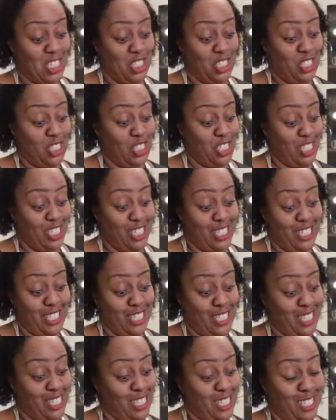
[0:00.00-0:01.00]

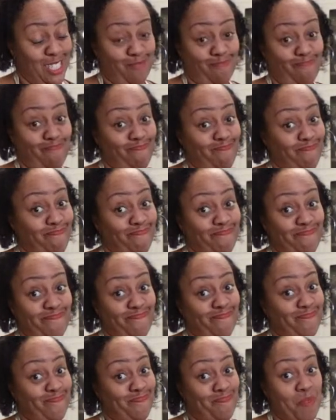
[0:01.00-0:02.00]
Just
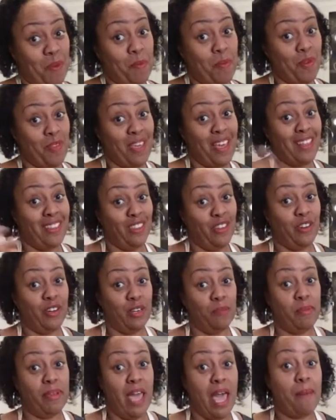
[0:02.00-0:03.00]
remember that learning
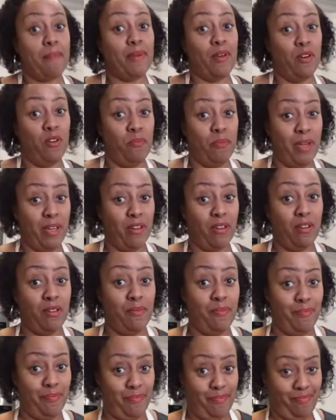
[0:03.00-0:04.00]
to be a happy
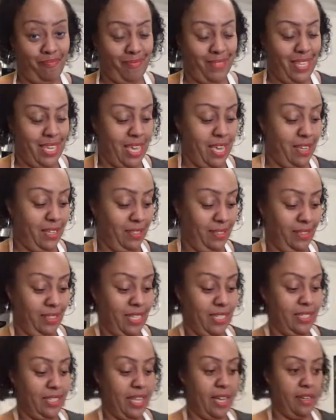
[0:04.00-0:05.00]
homemaker? Yeah,
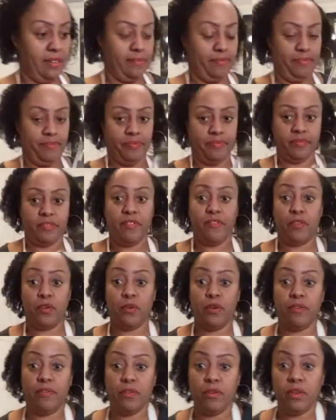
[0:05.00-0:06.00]
that's that. For
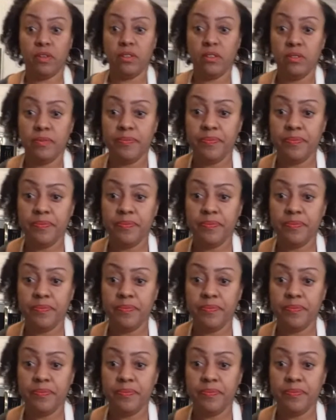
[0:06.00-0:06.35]
real, for real.